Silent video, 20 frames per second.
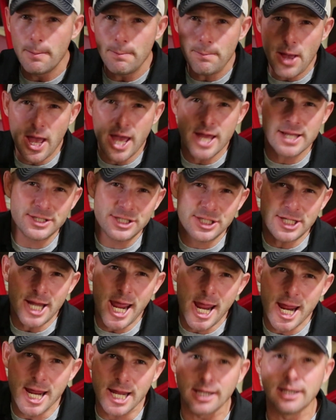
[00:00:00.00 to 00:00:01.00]
Penn
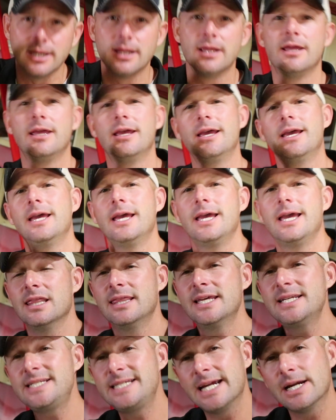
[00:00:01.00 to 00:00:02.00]
State.
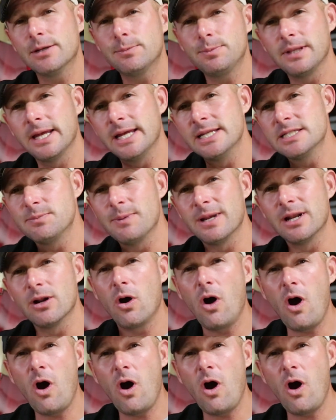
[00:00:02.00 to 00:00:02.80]
This airplane spent